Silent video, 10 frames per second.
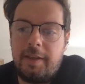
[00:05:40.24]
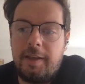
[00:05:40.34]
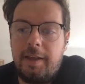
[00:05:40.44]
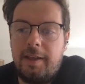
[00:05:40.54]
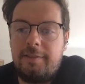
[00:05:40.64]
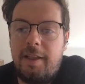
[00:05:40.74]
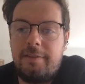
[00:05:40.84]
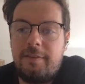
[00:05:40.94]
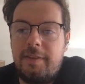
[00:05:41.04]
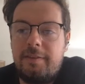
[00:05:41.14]
So then they can get a
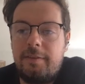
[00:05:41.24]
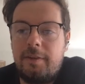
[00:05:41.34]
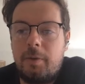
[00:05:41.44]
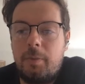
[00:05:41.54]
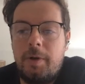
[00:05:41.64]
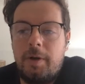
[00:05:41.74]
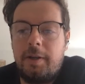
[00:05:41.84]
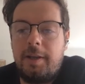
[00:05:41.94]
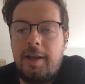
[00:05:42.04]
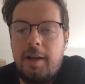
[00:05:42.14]
sense of this is going to
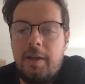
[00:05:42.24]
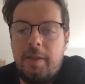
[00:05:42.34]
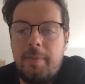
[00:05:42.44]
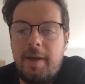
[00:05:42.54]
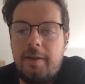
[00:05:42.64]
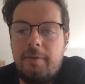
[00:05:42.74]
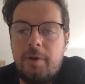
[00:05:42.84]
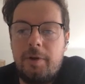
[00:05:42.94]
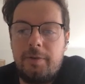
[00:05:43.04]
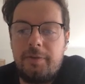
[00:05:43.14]
work. Okay, I like the bed,
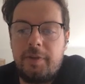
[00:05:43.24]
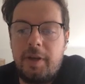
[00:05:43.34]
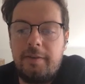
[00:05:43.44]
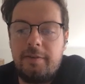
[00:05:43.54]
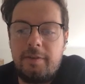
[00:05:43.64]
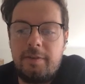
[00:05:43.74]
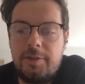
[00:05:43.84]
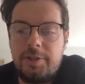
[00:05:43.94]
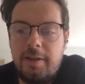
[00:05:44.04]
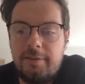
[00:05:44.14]
I've got enough size, the
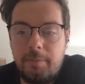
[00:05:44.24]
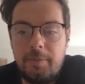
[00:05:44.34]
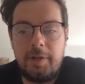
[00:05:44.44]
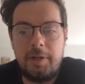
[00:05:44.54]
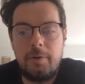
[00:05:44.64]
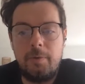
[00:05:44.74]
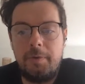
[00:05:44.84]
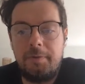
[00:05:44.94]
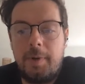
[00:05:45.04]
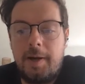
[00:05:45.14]
chairs are pretty
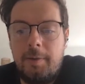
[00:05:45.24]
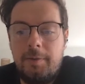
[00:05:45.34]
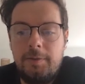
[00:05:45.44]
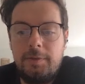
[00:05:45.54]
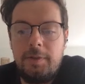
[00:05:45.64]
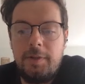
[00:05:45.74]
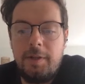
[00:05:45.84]
cool as well.